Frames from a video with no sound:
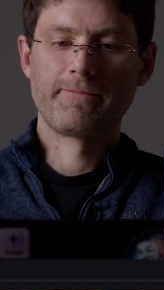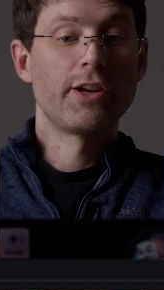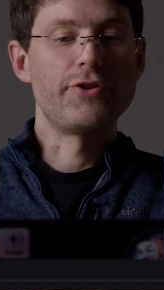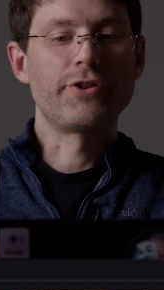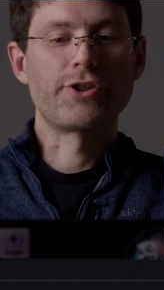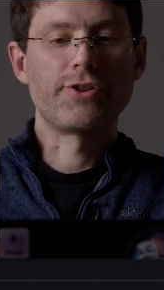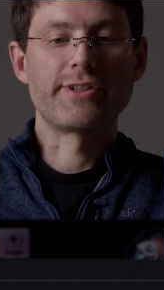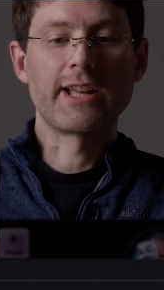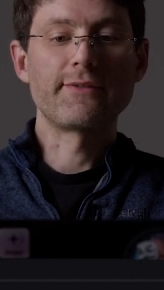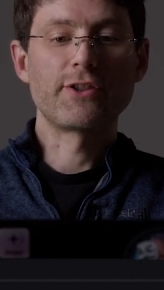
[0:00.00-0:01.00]
You can choose
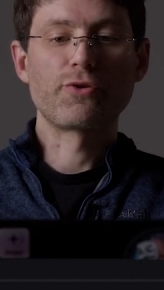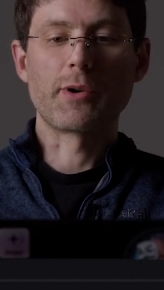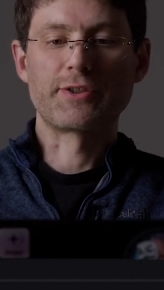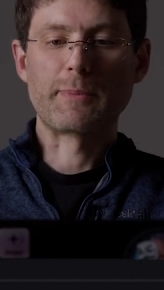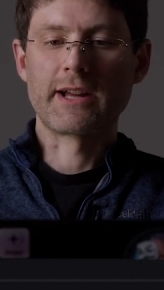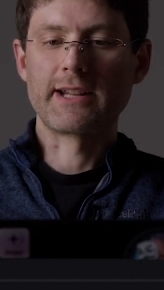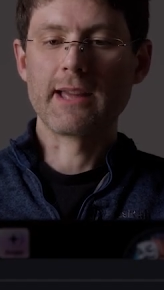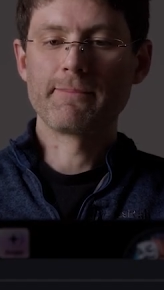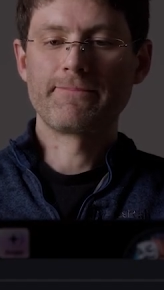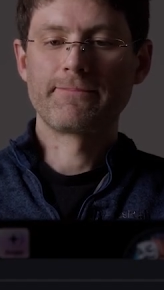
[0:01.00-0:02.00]
individual bots by
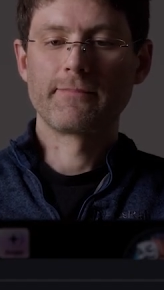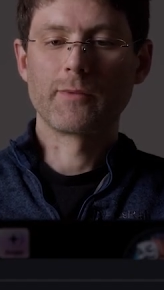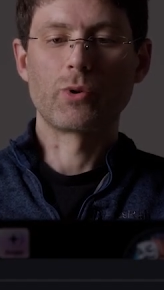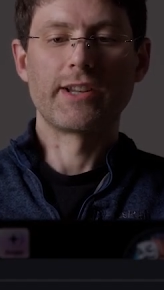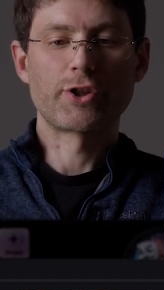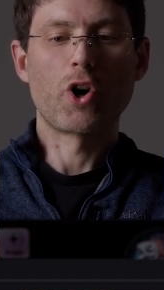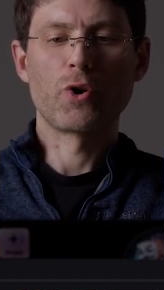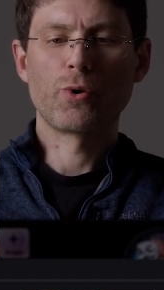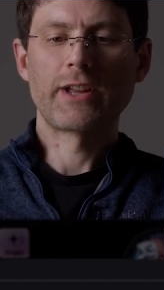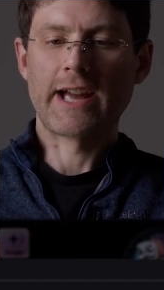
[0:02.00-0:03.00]
name or list
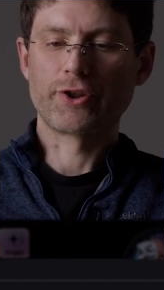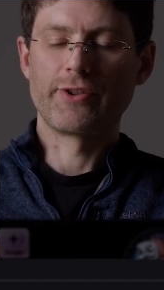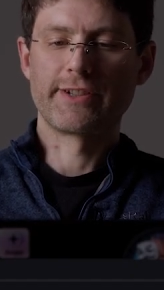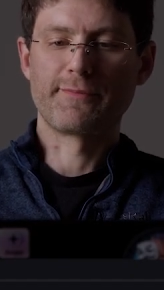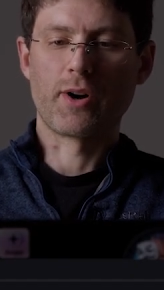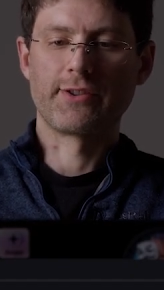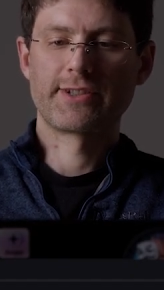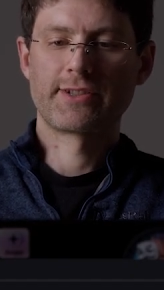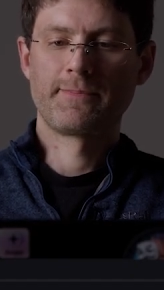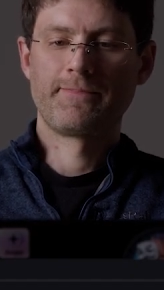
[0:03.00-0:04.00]
whole categories of
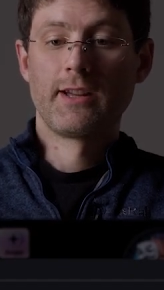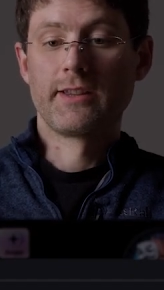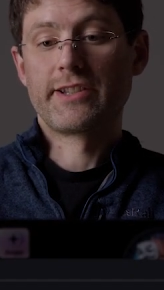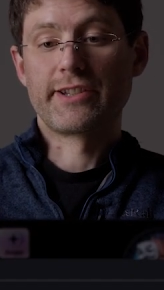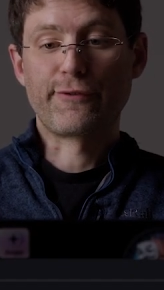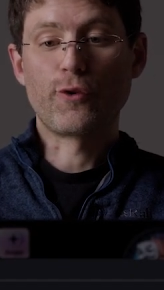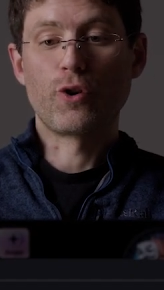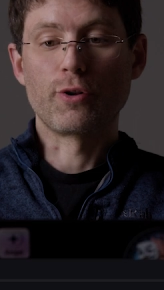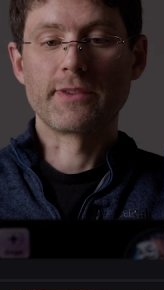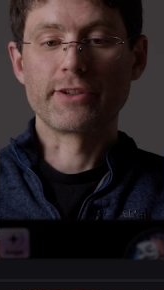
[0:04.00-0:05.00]
bots. This is a
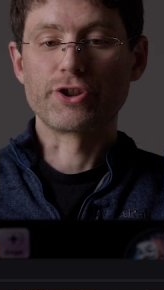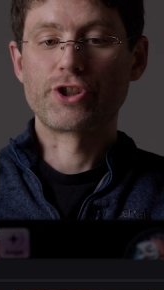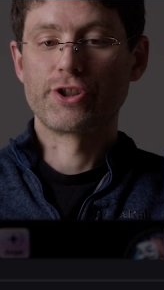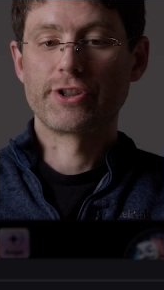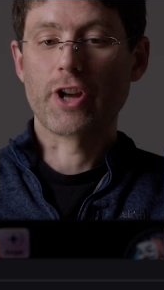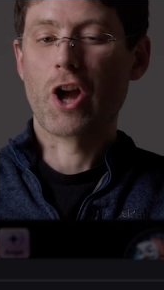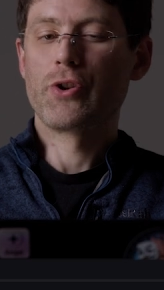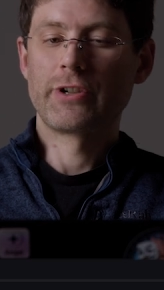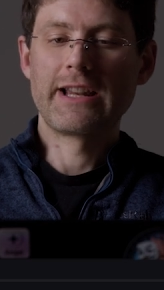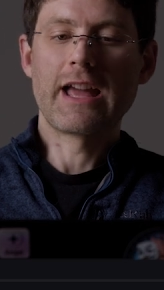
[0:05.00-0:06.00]
form that should
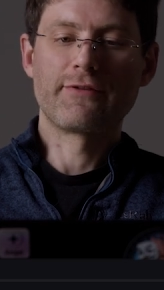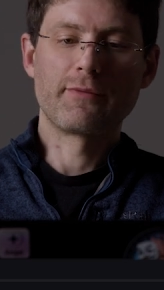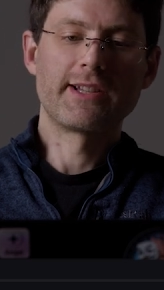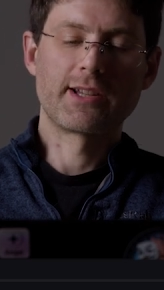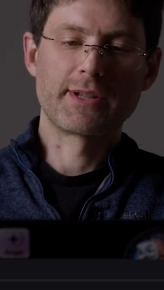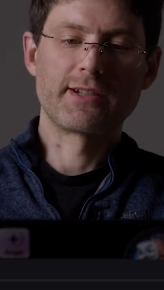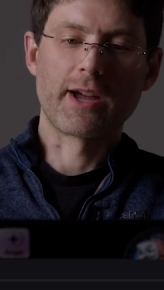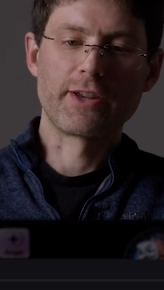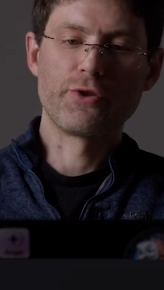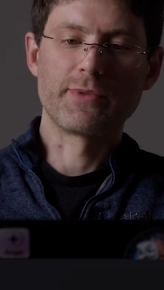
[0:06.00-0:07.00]
only ever be submitted
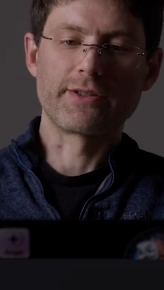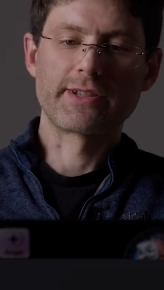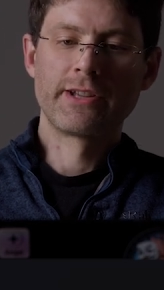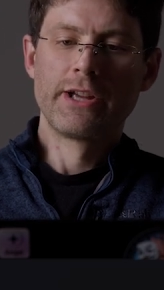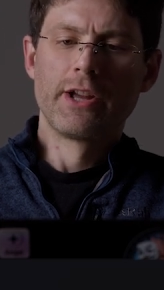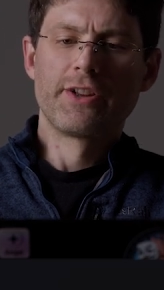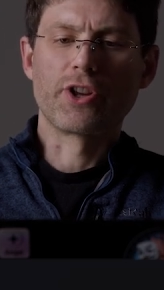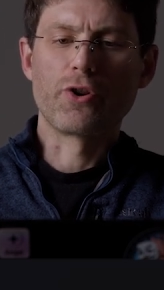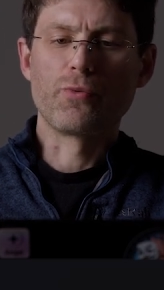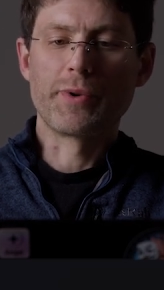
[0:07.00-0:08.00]
by humans,
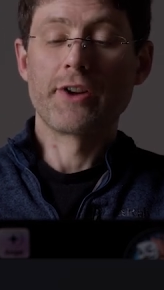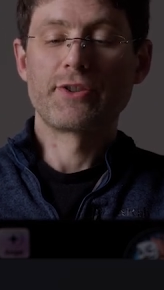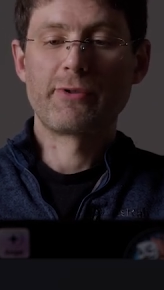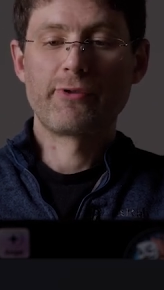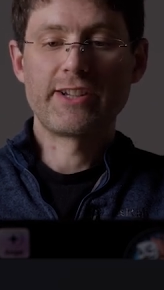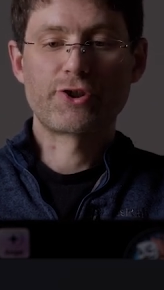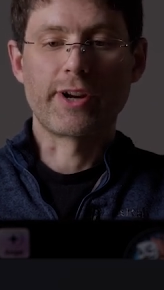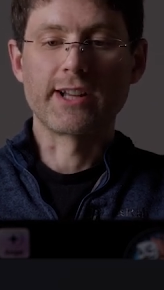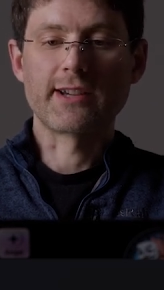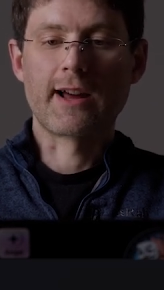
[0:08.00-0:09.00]
so we're going to be really
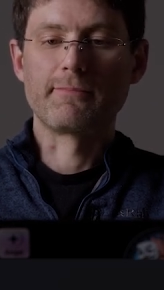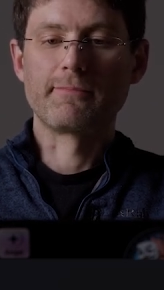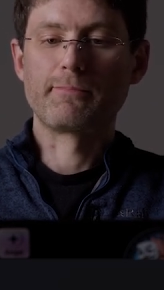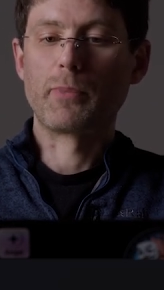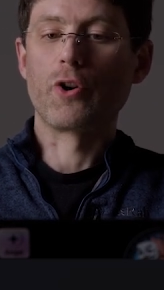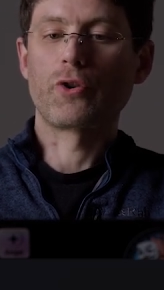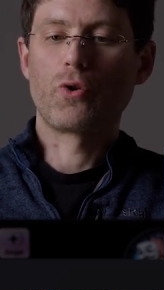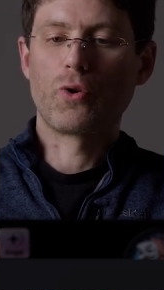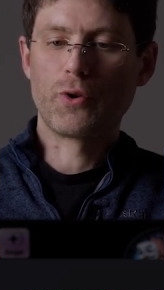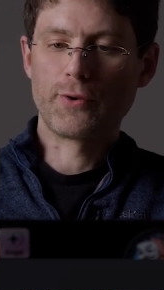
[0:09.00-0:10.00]
strict and block
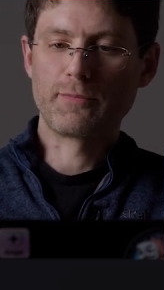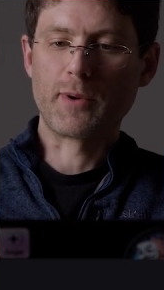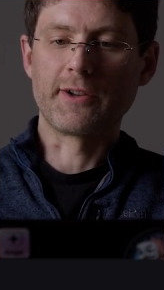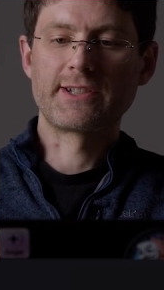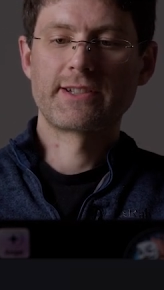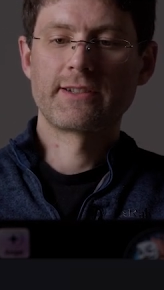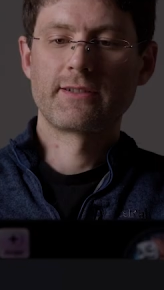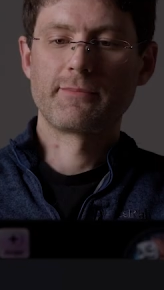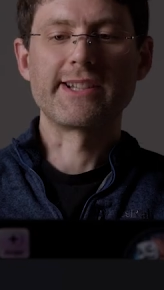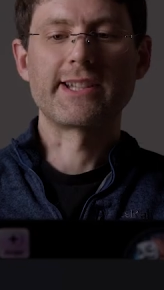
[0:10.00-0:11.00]
all bots
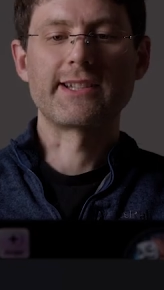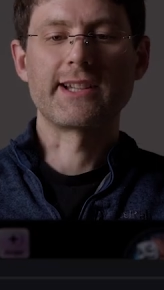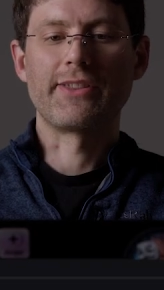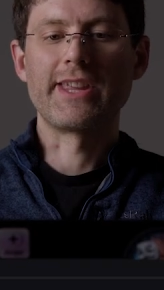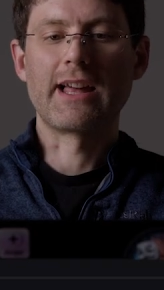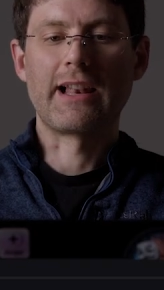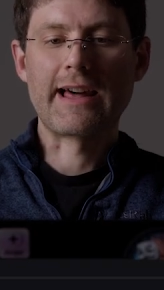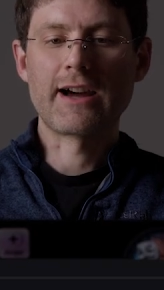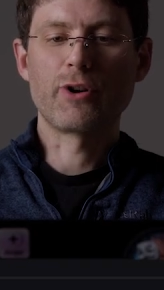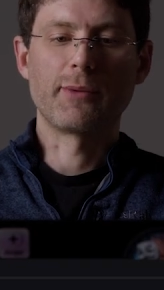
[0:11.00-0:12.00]
by setting the
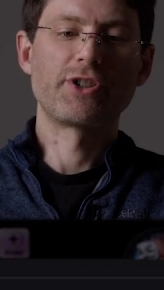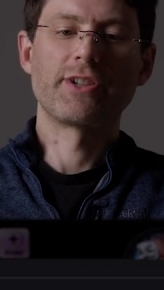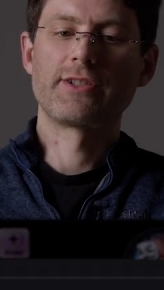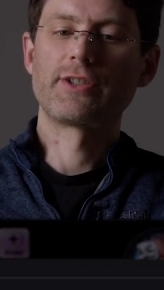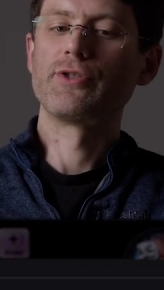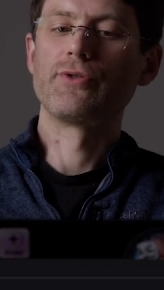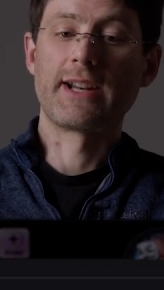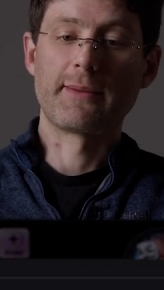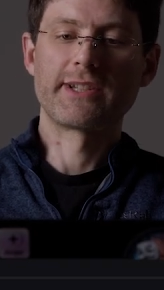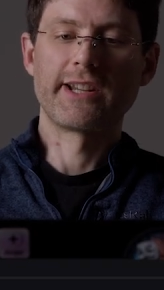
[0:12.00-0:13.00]
allow option to an
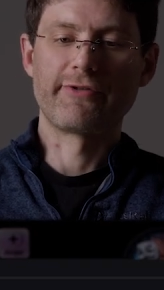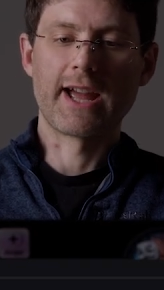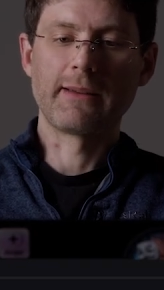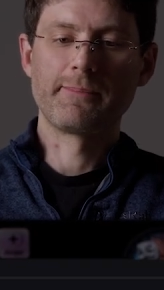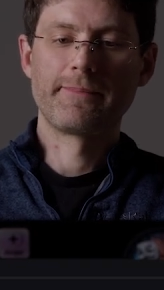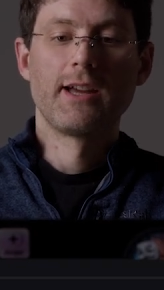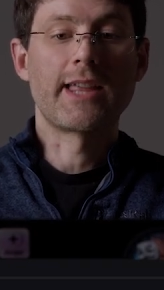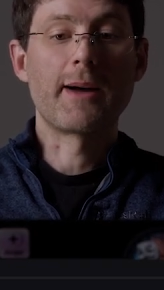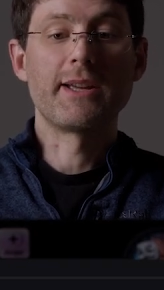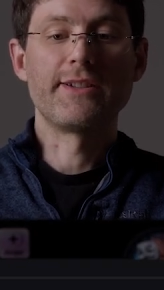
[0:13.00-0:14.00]
empty array.
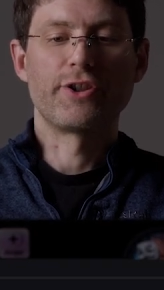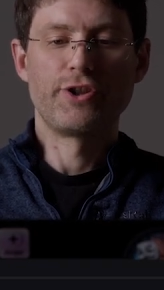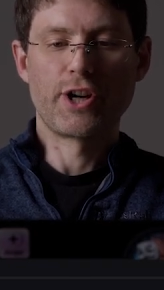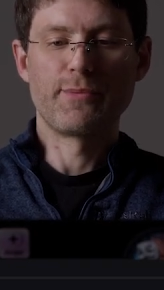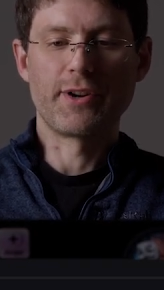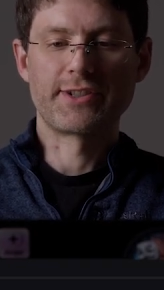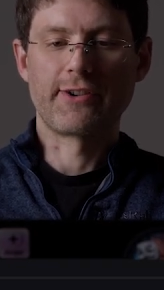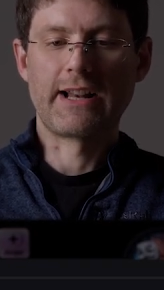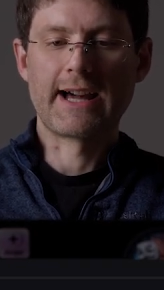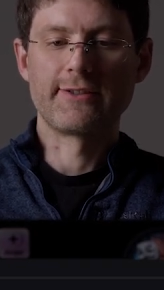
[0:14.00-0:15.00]
That means no bots are
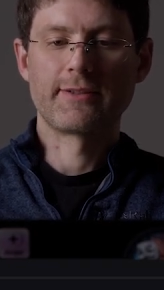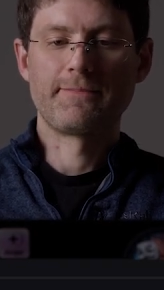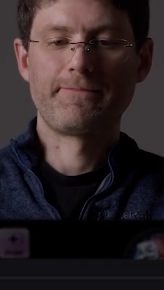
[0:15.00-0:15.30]
allowed.